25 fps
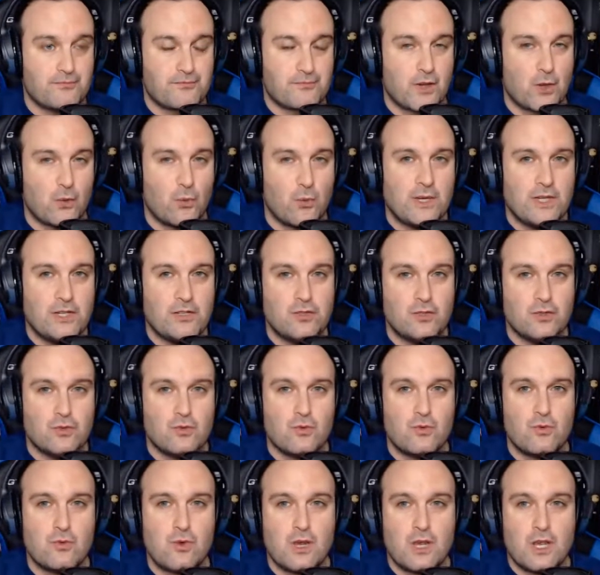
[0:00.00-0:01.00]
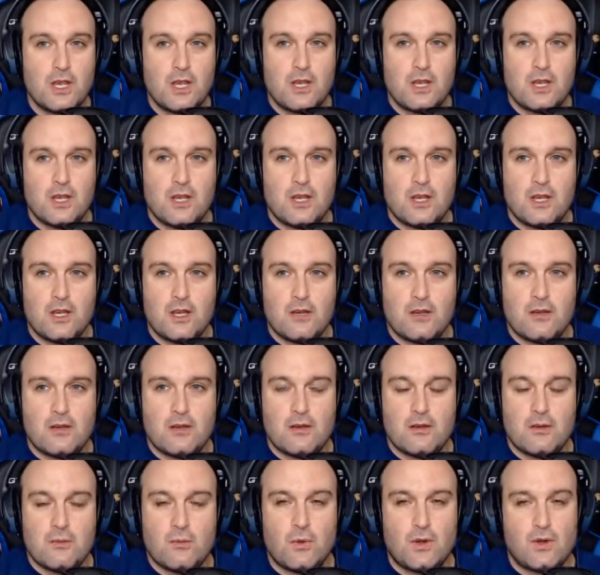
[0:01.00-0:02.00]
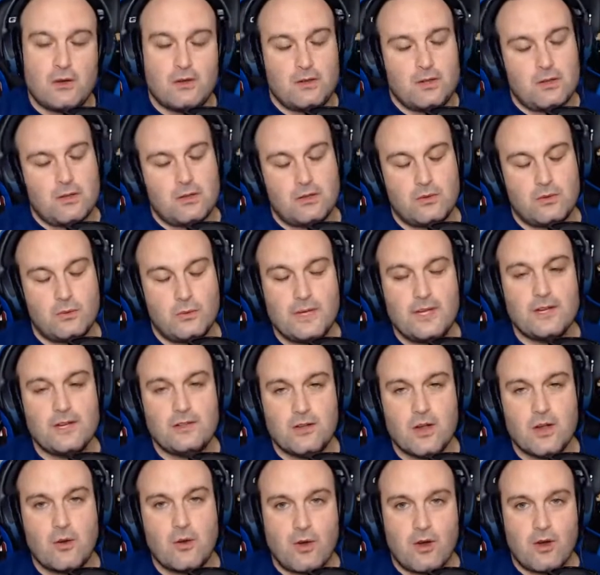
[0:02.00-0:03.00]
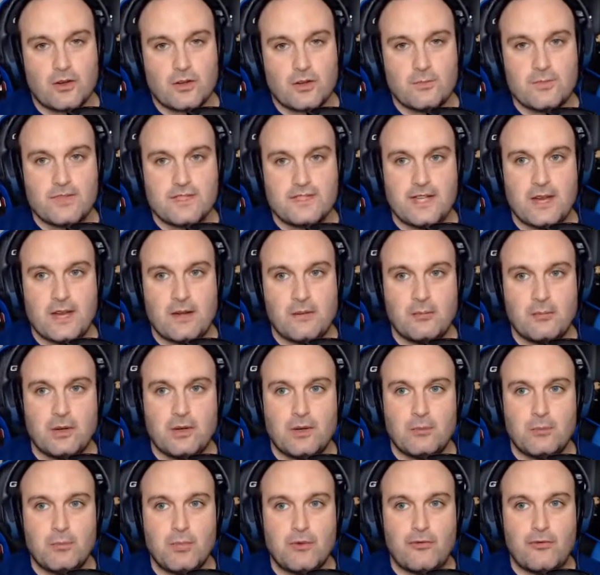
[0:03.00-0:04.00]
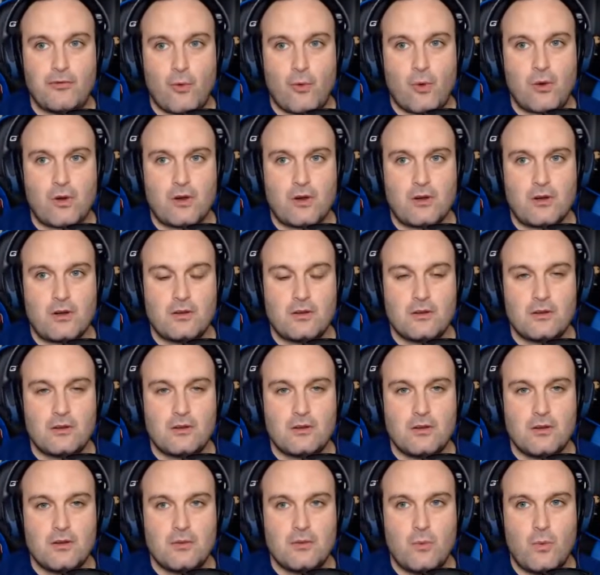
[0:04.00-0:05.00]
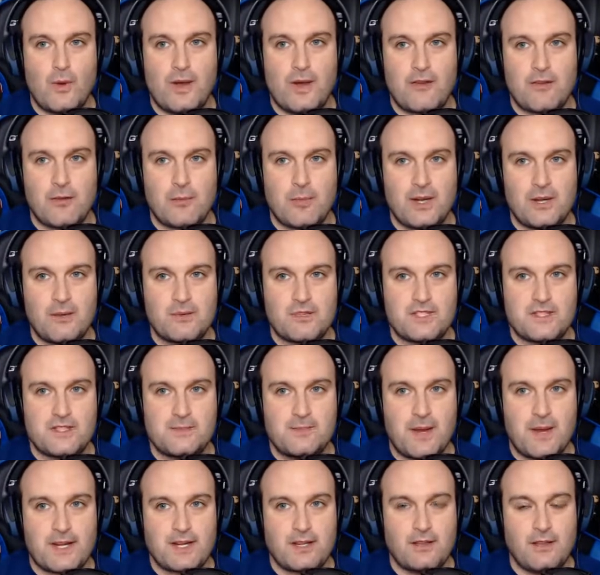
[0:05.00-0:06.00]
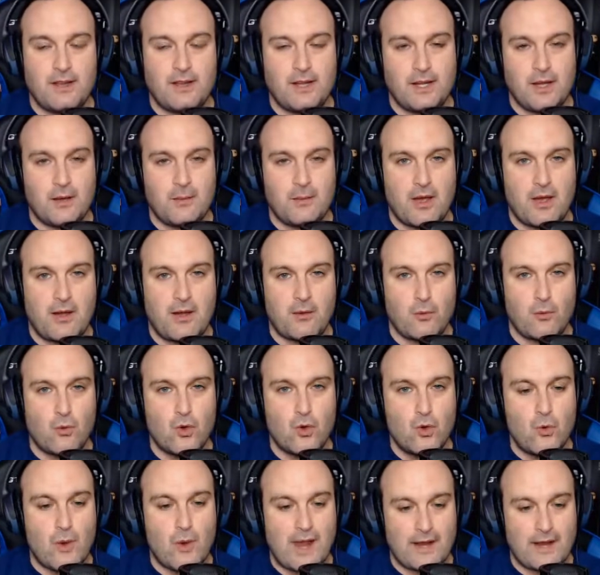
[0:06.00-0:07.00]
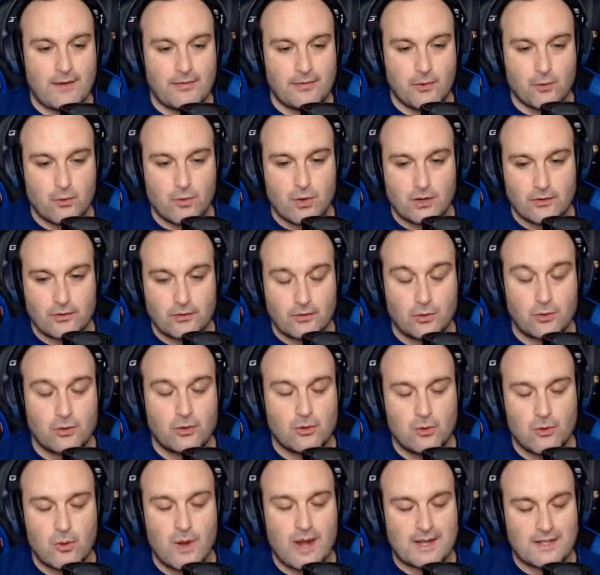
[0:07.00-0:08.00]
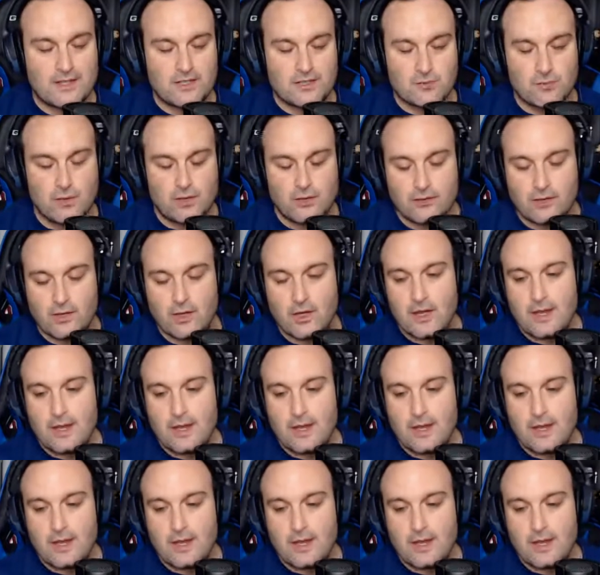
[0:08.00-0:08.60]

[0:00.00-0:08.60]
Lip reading: We knew. Well, we didn't know 100%, but before, when everybody was speculating about who Agatha was or who Agnes was,